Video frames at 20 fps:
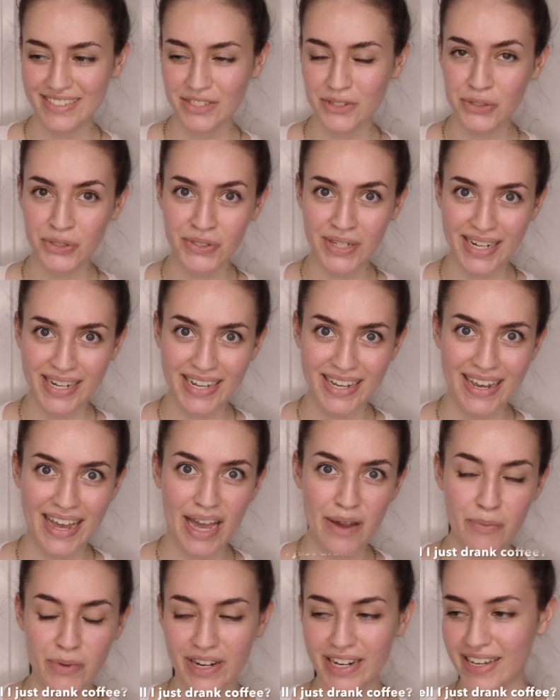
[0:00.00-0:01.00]
Who's ready?
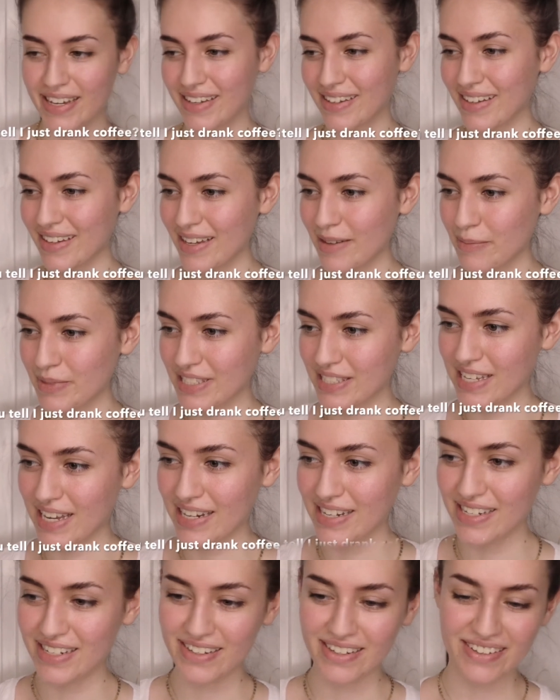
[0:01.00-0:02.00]
I'm ready. I'm
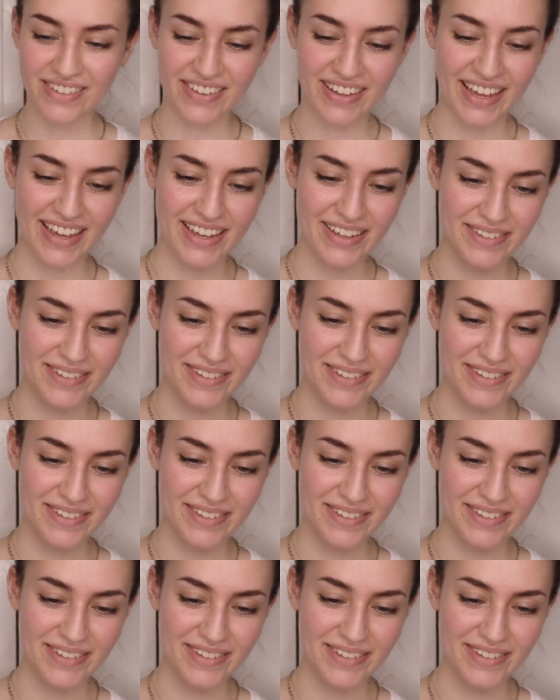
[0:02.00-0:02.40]
excited. Okay.